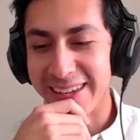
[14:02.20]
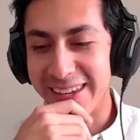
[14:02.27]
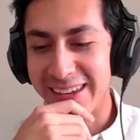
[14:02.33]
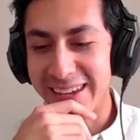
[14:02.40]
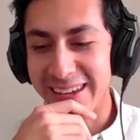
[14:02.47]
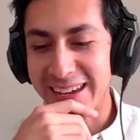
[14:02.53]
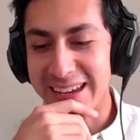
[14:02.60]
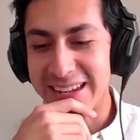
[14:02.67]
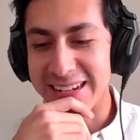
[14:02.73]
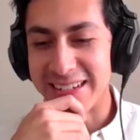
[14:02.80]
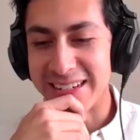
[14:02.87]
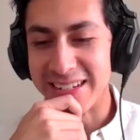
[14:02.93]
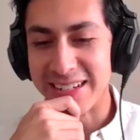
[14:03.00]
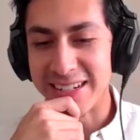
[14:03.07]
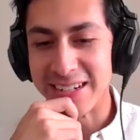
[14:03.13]

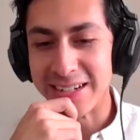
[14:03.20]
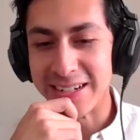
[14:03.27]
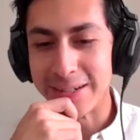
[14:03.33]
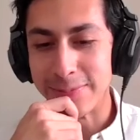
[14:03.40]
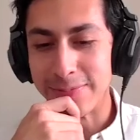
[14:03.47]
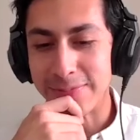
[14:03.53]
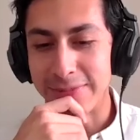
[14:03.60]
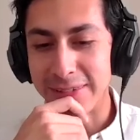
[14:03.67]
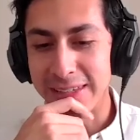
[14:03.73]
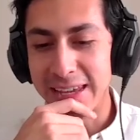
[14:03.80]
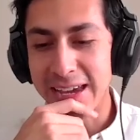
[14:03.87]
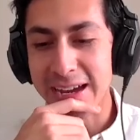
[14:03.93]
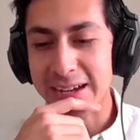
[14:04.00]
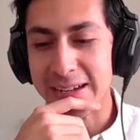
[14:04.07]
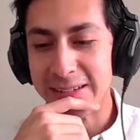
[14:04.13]
And
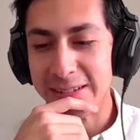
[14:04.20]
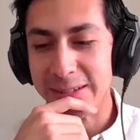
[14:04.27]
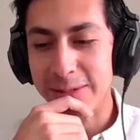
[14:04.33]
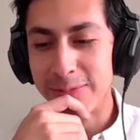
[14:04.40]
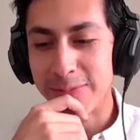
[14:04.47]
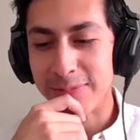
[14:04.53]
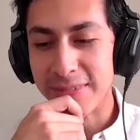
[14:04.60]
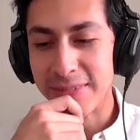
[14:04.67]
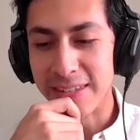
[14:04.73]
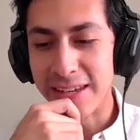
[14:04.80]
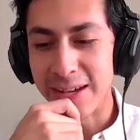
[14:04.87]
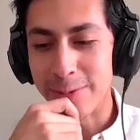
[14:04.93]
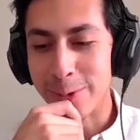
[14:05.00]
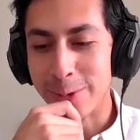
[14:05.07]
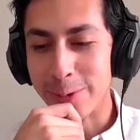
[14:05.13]
yeah,
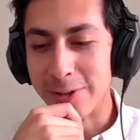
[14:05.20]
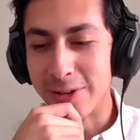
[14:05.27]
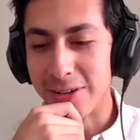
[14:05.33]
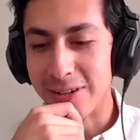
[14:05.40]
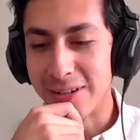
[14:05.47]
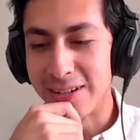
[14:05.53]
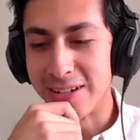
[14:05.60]
yeah, we were